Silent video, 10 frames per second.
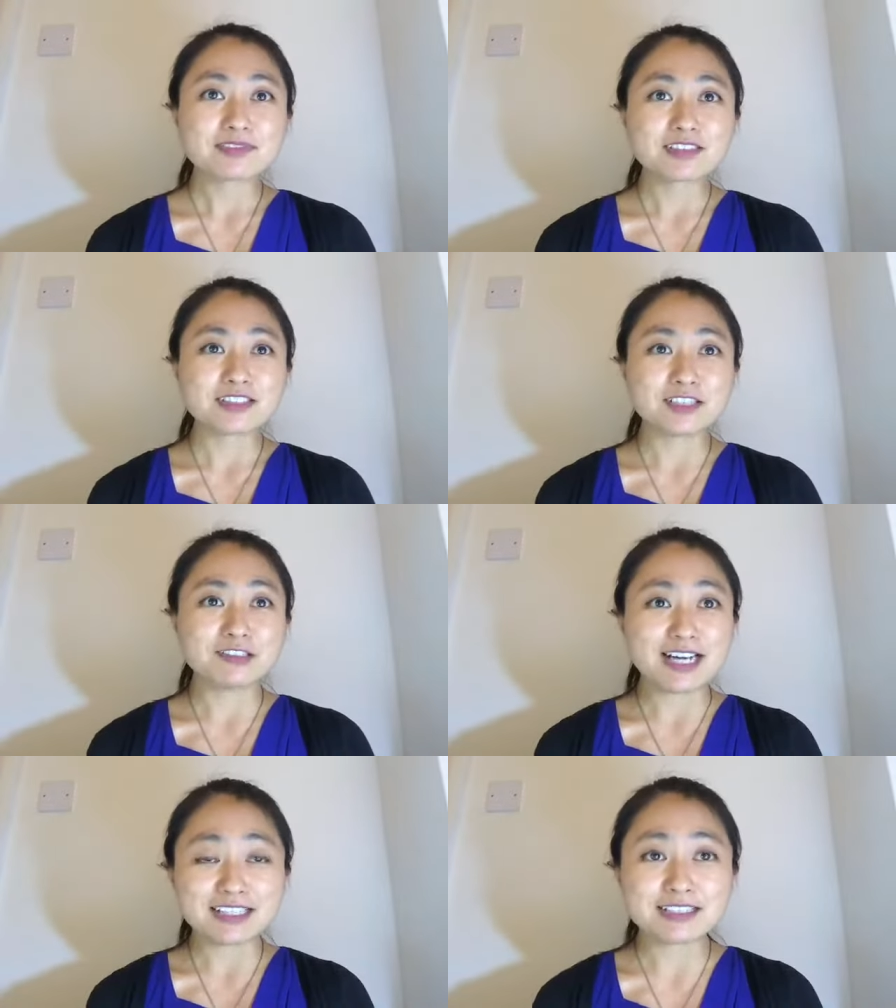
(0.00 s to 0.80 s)
So
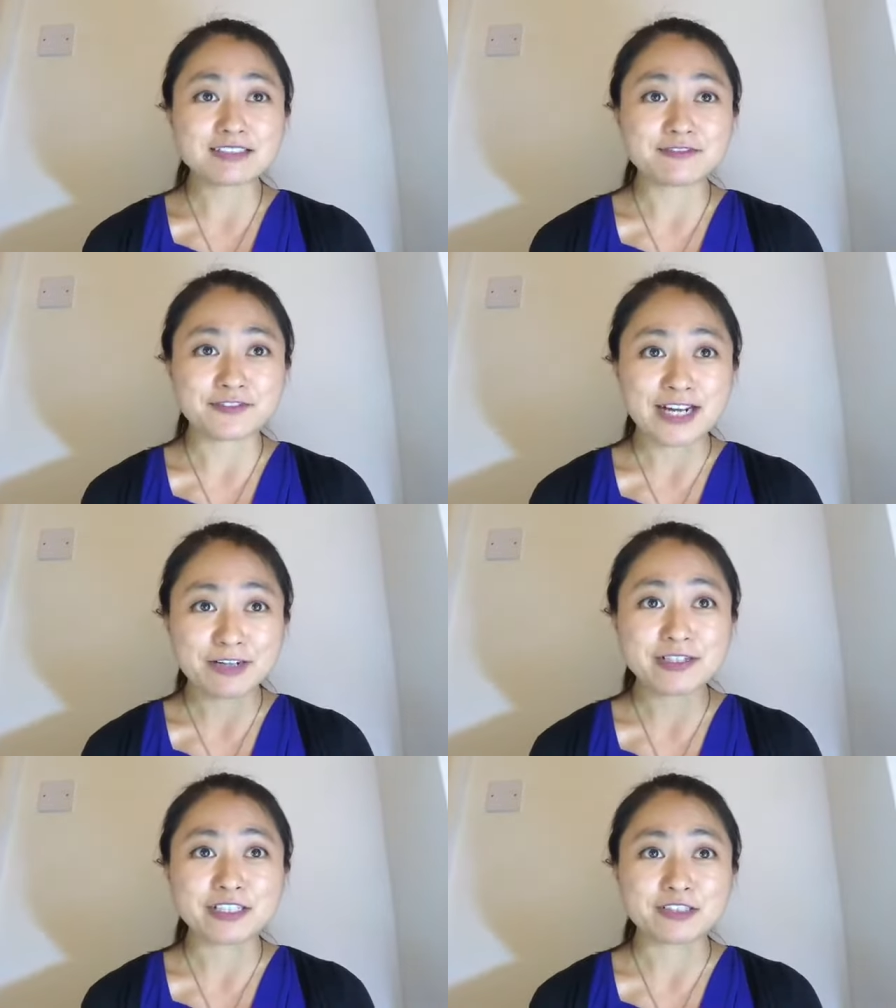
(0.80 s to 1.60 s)
that's a
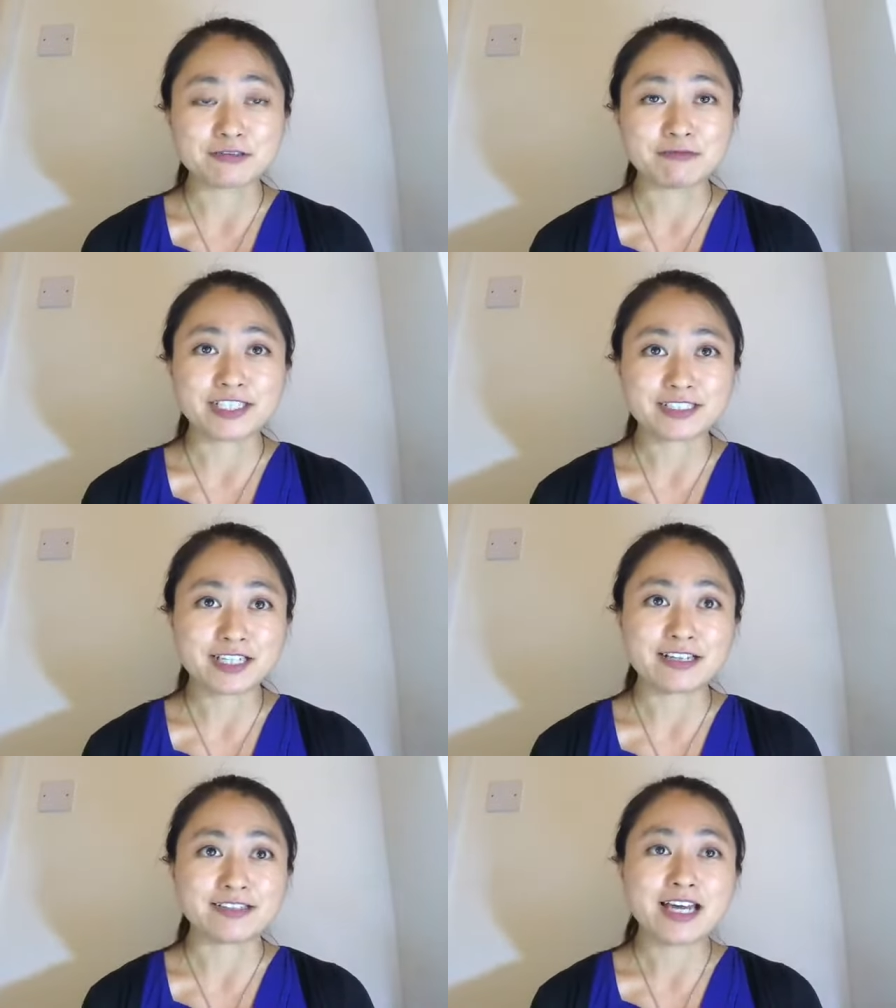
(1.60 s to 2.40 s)
very good
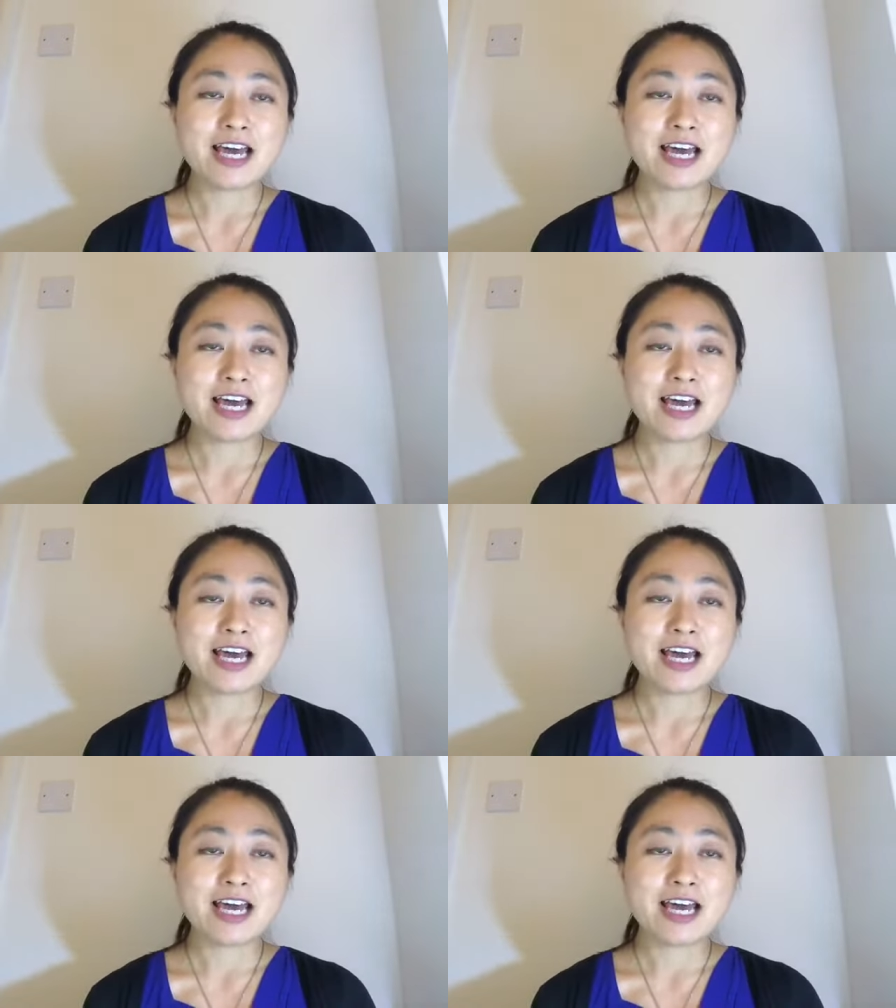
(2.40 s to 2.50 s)
return.